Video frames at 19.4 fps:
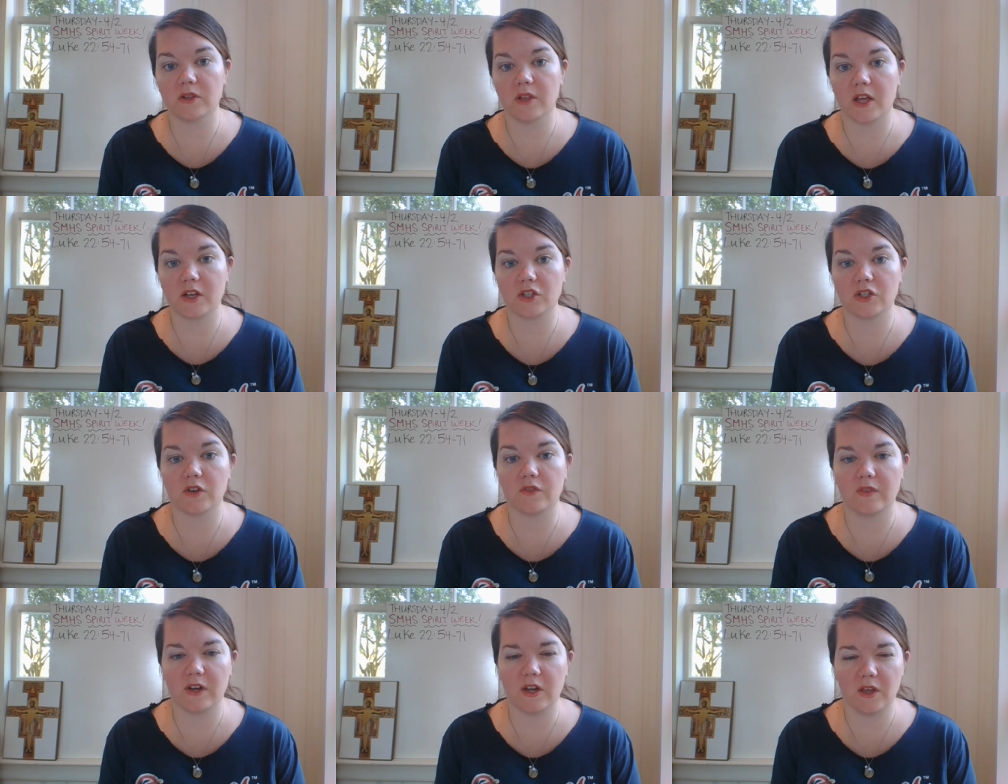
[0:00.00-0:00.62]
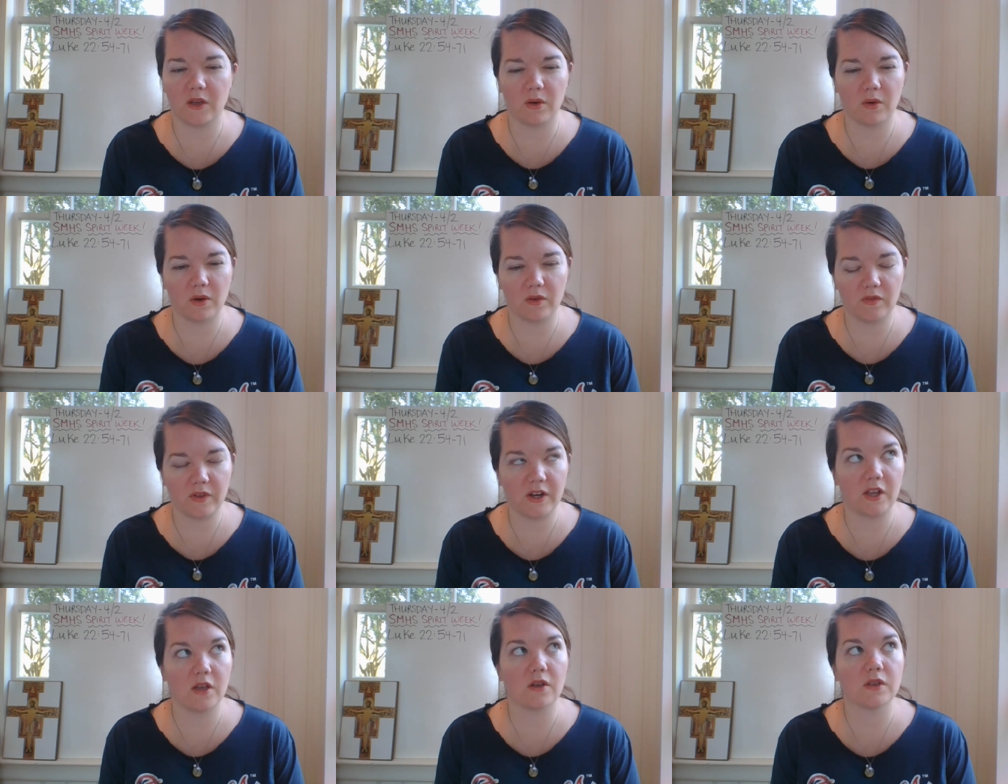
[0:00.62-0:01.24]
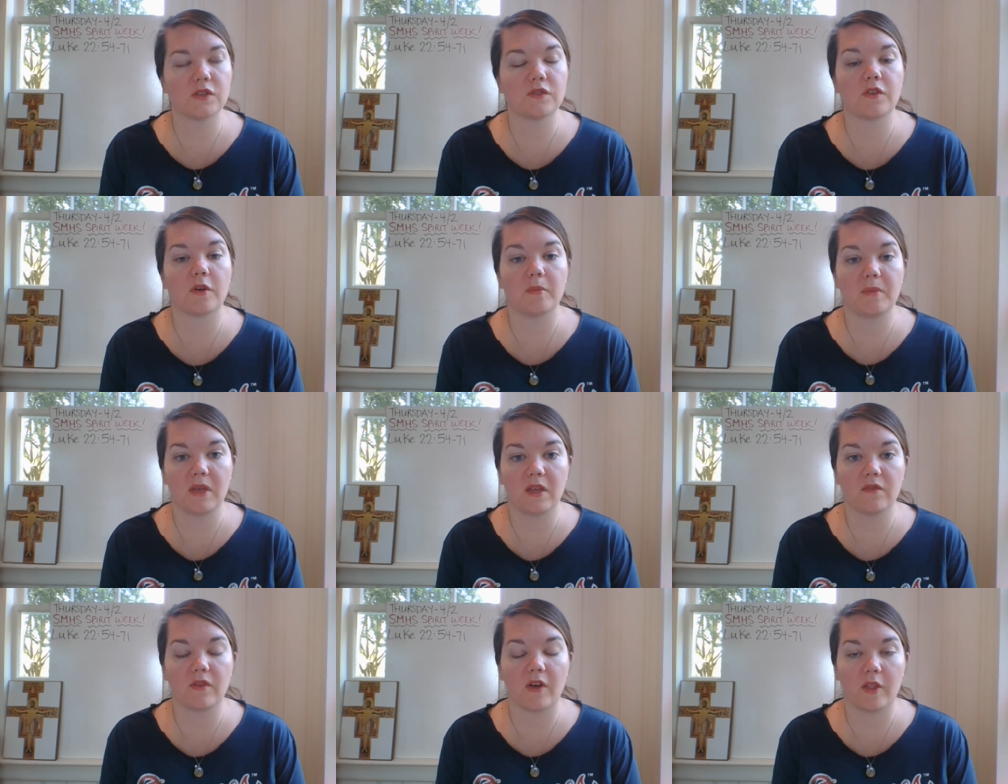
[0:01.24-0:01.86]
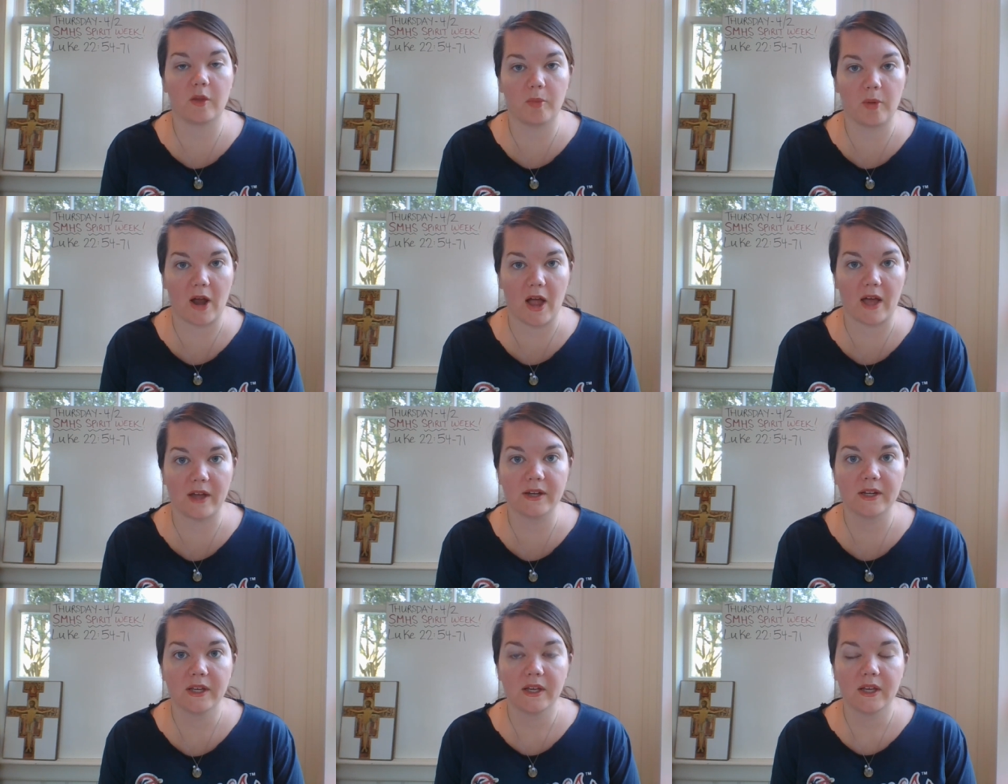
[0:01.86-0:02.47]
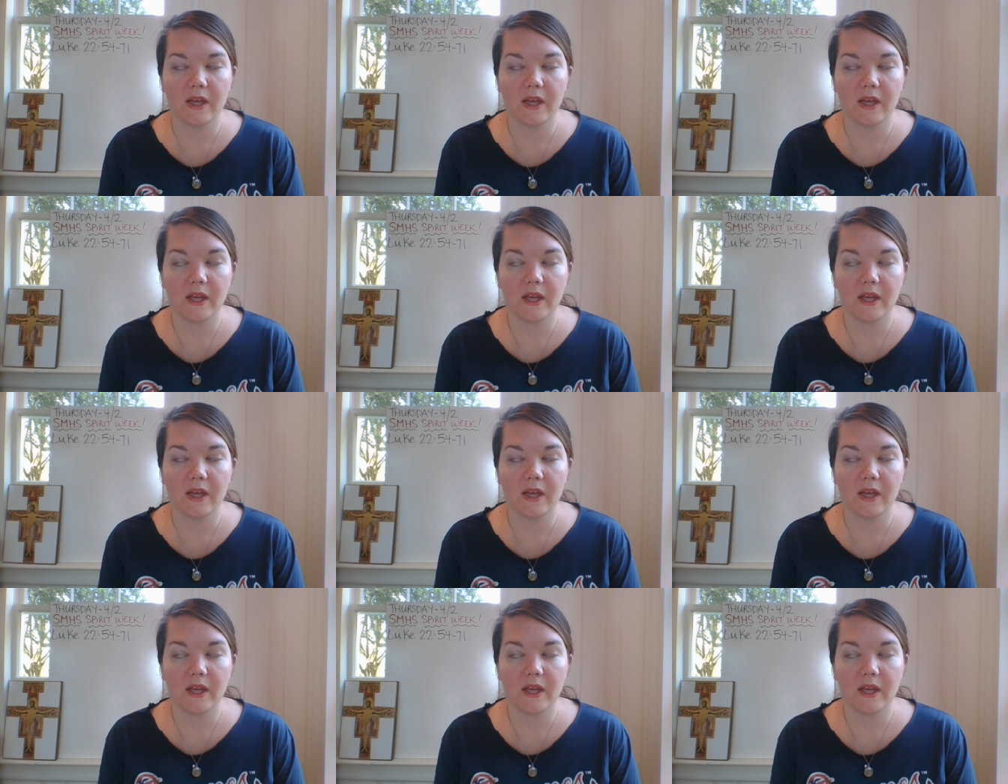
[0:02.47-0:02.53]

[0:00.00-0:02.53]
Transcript: lecture video or videos from me and Father Brad.